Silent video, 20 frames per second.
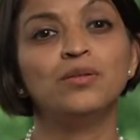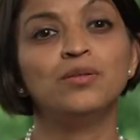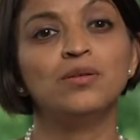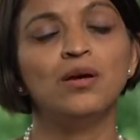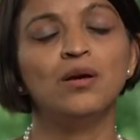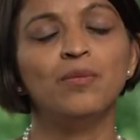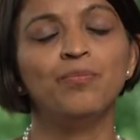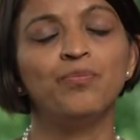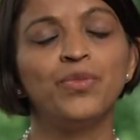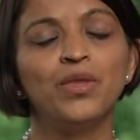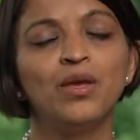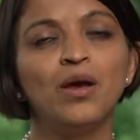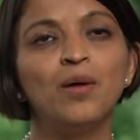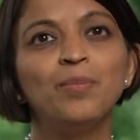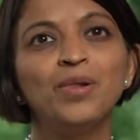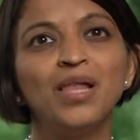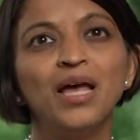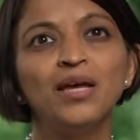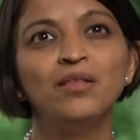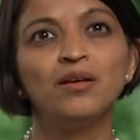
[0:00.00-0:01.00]
um,
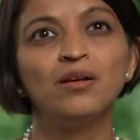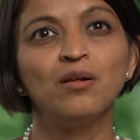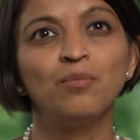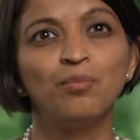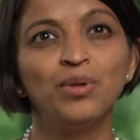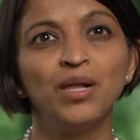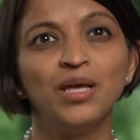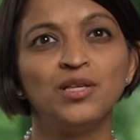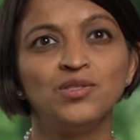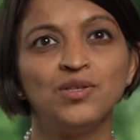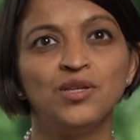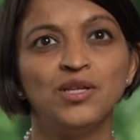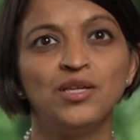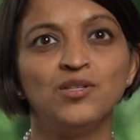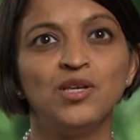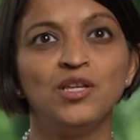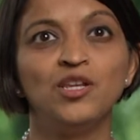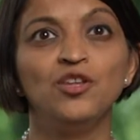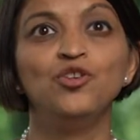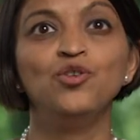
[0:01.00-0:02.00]
apply the complexities
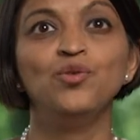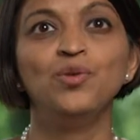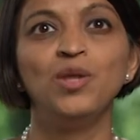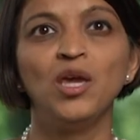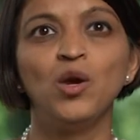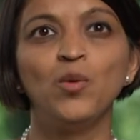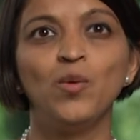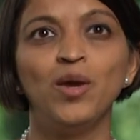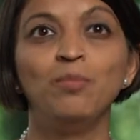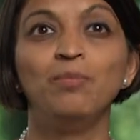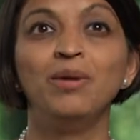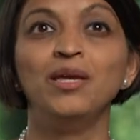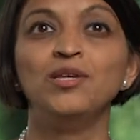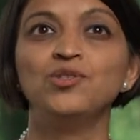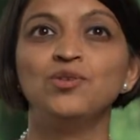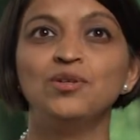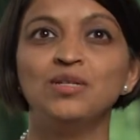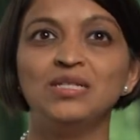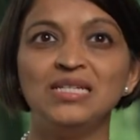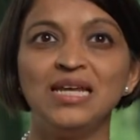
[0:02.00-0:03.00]
in a unique way
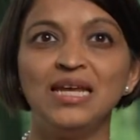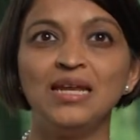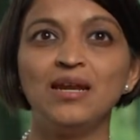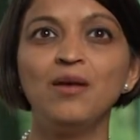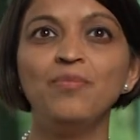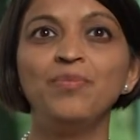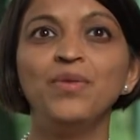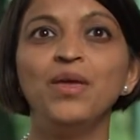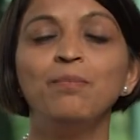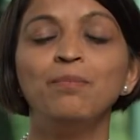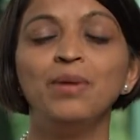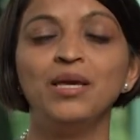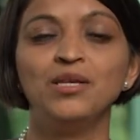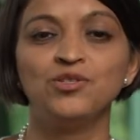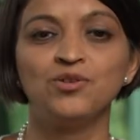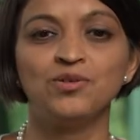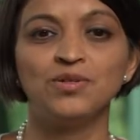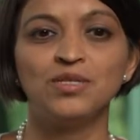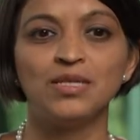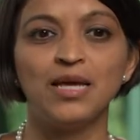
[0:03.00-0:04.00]
based on data and
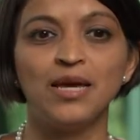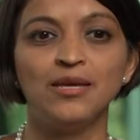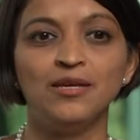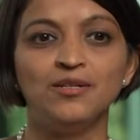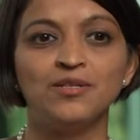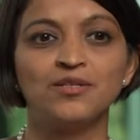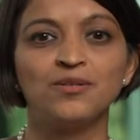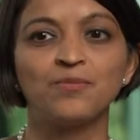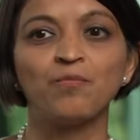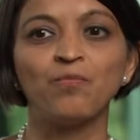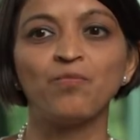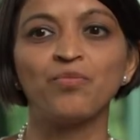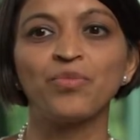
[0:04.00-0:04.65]
based on science.